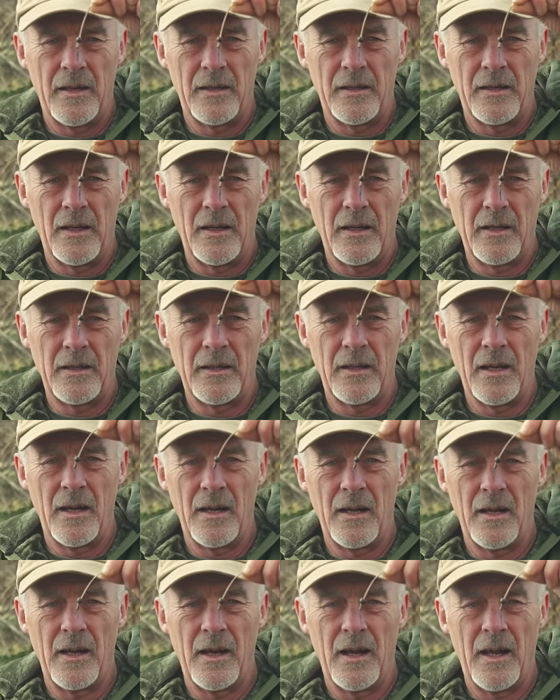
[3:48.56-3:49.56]
your
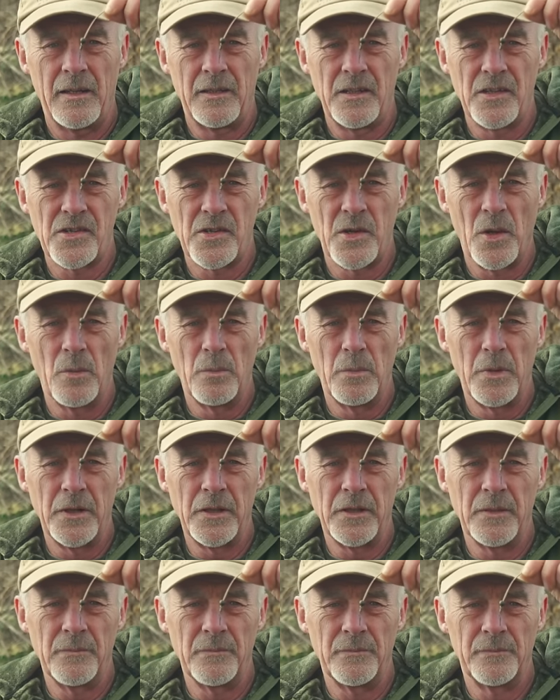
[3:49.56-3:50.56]
leader and your stop
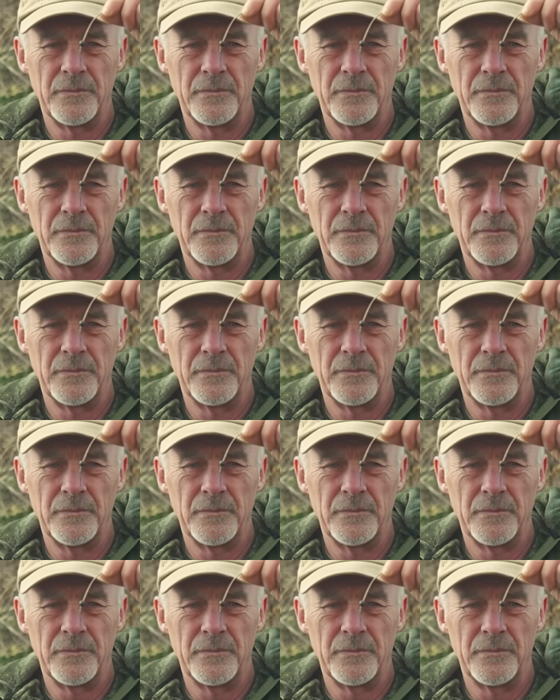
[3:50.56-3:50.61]
bead.